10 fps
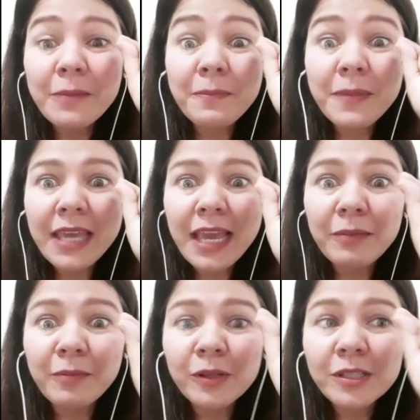be
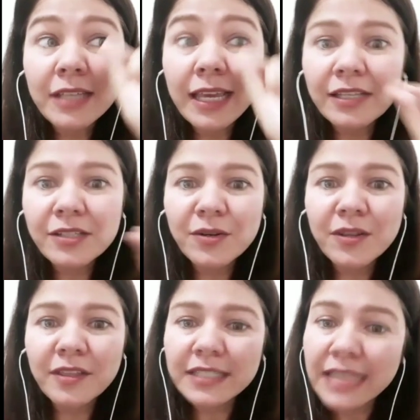able to
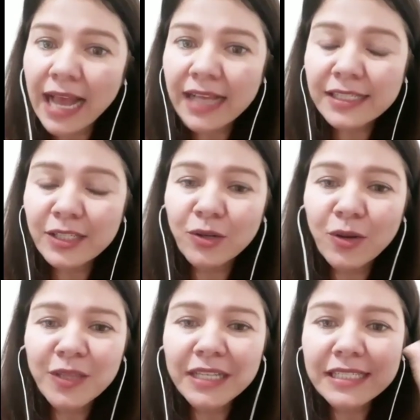answer the task. You
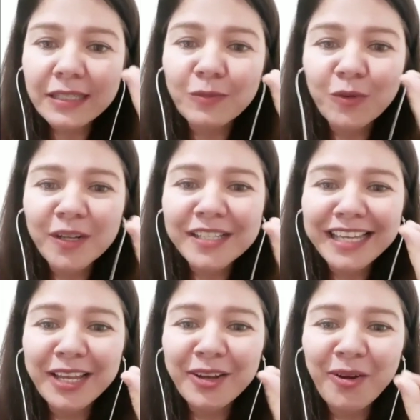know that some words
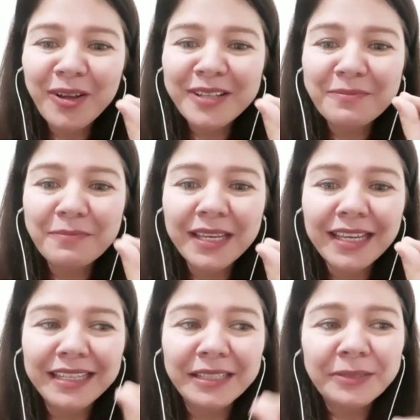cannot
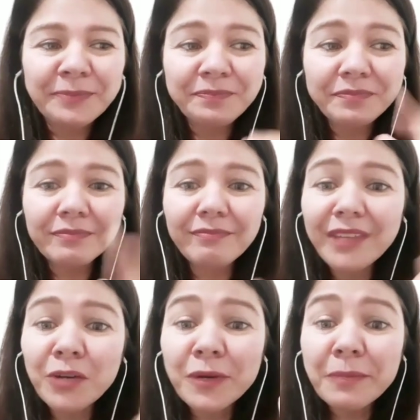be
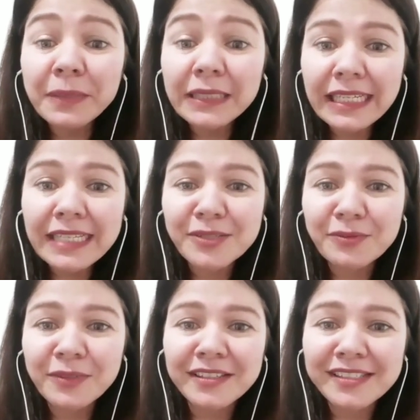
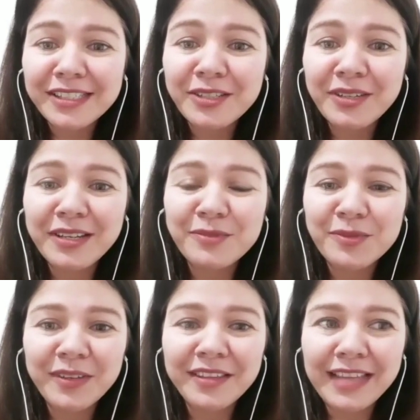replaced with
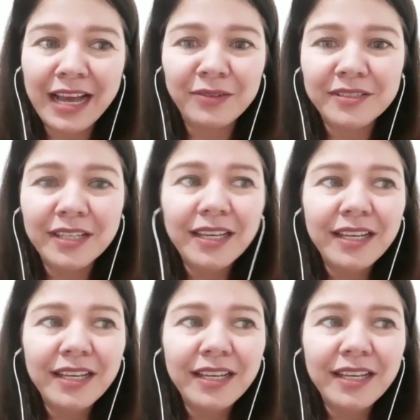synonyms without